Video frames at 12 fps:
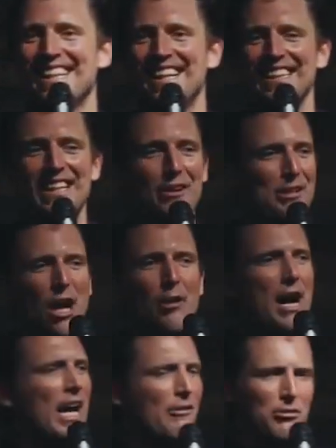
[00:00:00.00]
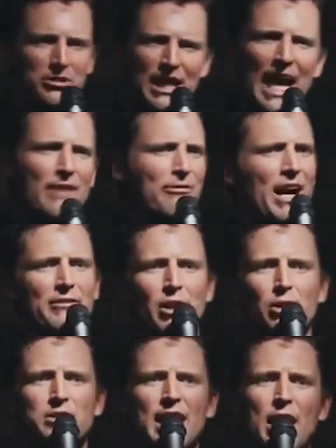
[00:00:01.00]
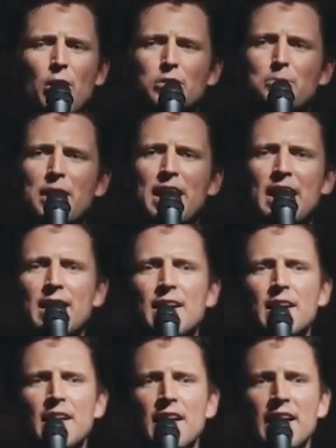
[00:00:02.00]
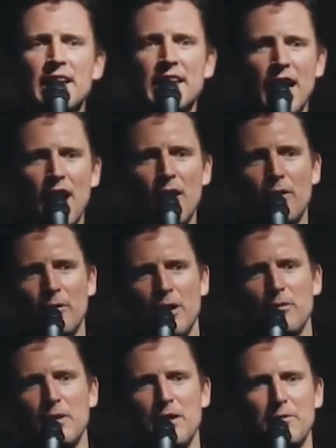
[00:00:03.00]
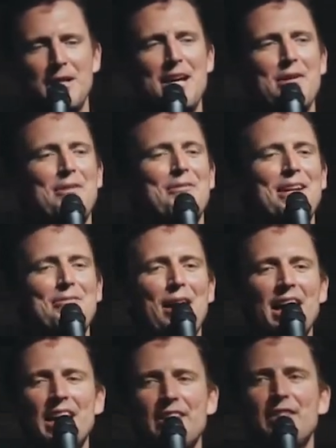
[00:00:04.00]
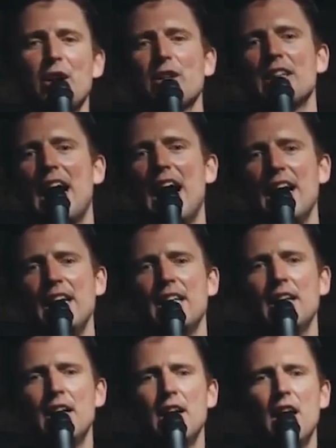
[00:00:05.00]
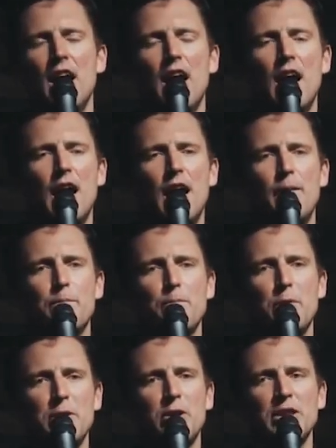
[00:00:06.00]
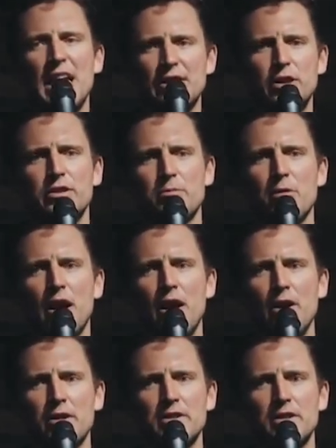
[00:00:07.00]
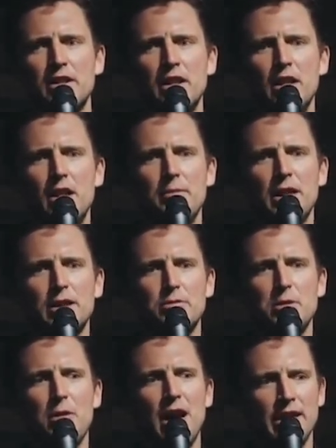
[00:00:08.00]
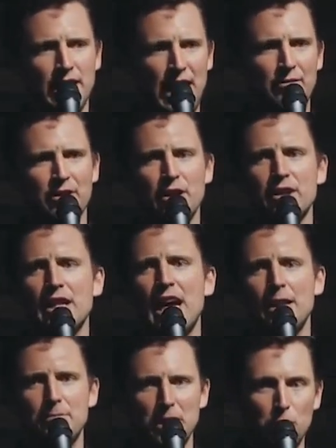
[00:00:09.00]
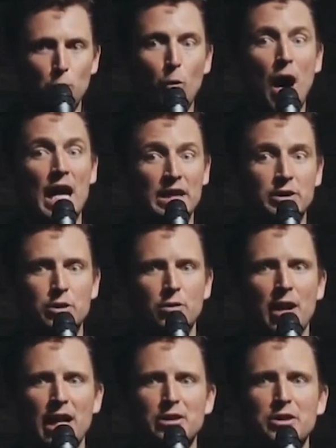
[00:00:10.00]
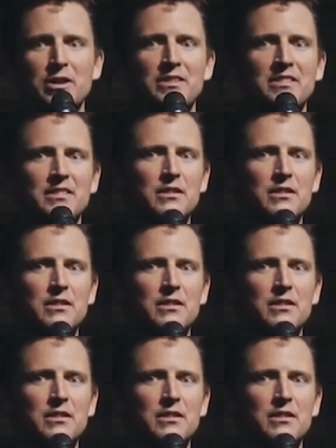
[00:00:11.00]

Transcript: You know, we go out, everyone's high fiving Jose, Hose B. You know, we, we, we, we wanted a third guy, um, but we only had two sombreros because we wanted to have a third guy and be one direction.